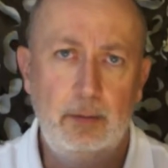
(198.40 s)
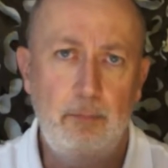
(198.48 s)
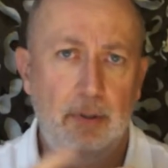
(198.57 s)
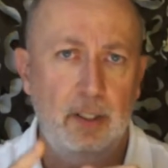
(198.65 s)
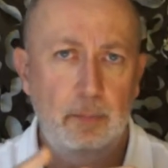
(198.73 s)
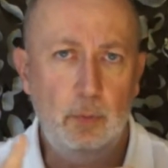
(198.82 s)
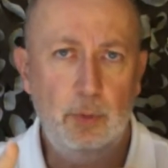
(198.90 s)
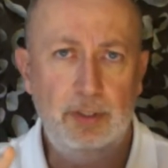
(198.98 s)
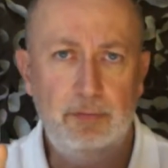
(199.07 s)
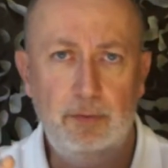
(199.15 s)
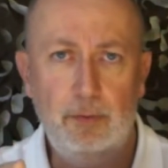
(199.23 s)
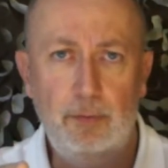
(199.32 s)
But I bought
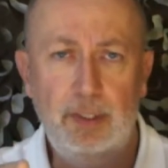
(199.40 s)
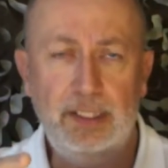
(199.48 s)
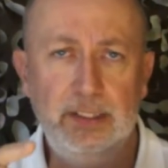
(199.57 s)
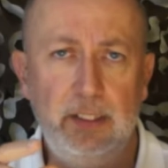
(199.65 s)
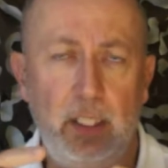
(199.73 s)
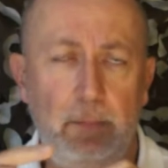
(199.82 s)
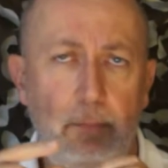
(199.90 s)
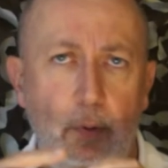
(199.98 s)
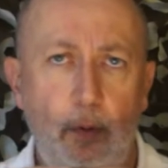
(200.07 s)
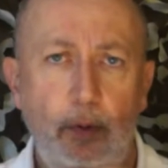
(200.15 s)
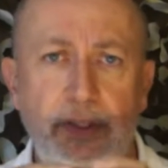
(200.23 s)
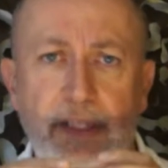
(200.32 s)
it for a reason. I
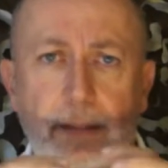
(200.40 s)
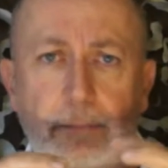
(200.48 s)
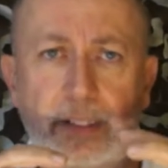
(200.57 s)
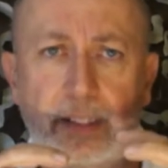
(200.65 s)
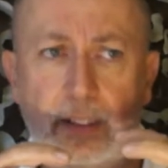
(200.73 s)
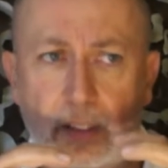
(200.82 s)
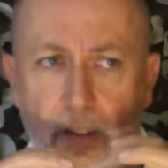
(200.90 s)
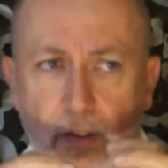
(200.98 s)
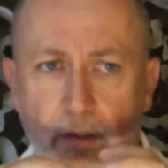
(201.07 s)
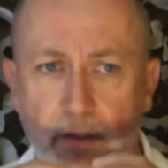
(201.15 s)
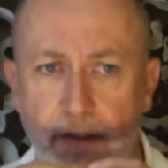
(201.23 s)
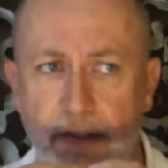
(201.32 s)
bought it
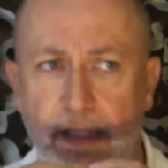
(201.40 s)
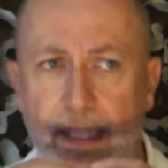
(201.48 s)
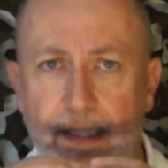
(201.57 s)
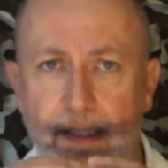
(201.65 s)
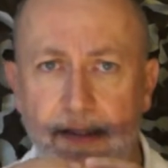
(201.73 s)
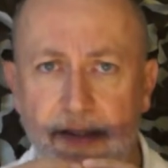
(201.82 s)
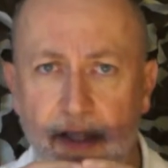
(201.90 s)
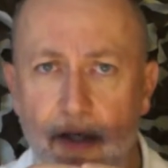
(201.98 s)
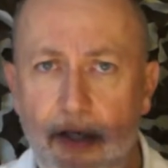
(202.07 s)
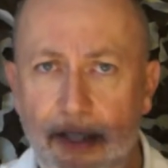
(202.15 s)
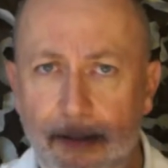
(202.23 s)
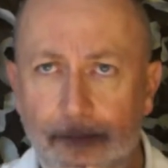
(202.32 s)
because at the
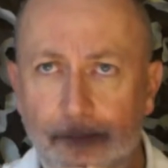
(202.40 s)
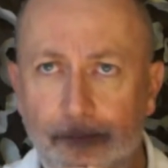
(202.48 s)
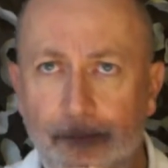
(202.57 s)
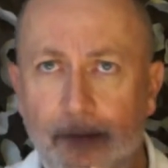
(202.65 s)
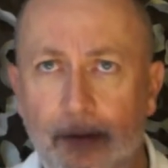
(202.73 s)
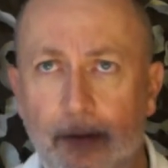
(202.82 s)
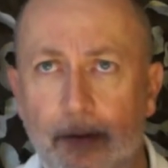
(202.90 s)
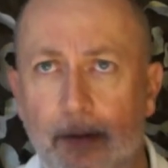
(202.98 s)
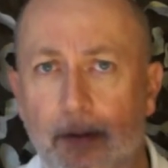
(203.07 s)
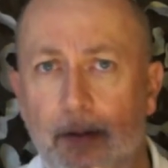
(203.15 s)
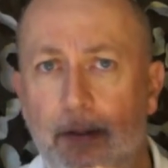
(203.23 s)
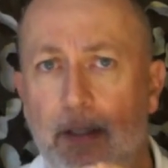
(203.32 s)
time,
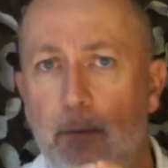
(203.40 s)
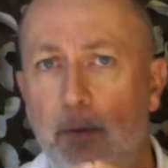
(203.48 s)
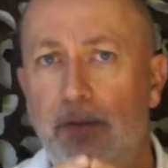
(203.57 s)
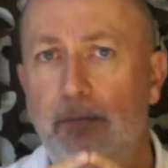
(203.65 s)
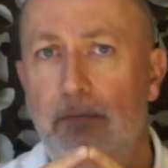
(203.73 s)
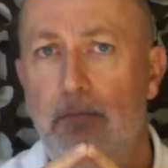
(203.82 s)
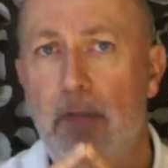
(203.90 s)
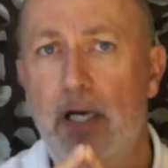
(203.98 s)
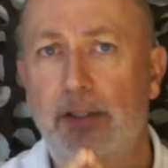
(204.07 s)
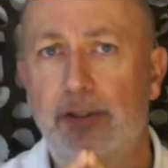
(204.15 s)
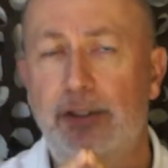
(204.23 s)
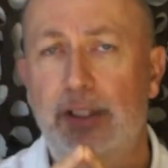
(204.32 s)
there wasn't
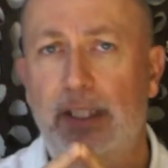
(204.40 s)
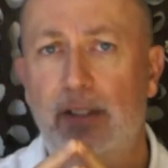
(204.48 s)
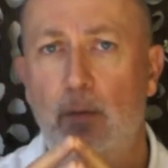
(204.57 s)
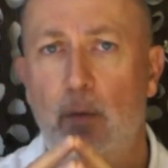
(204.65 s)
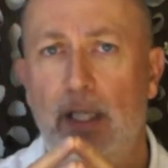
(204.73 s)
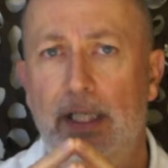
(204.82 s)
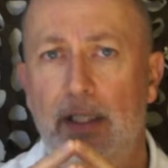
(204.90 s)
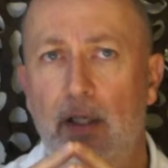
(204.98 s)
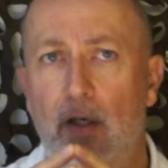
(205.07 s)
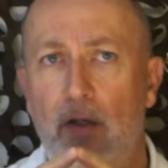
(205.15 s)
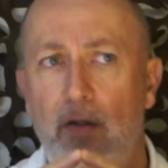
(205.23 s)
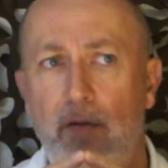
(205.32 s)
much in the way
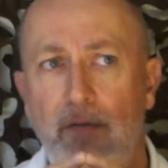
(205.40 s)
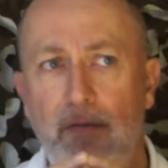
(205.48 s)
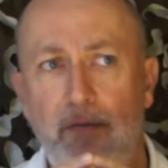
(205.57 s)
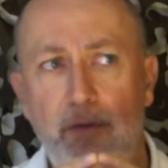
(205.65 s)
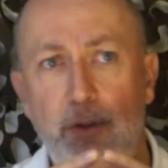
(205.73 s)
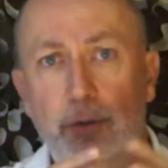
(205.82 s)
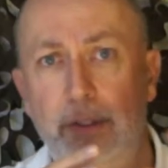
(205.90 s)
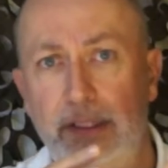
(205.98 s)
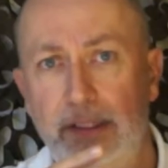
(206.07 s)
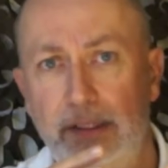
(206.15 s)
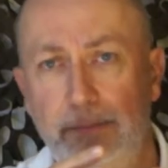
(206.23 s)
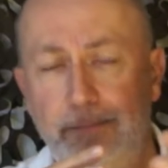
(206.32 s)
of
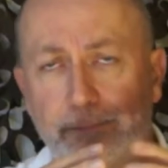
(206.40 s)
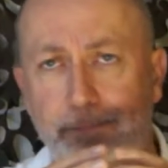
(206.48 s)
choice.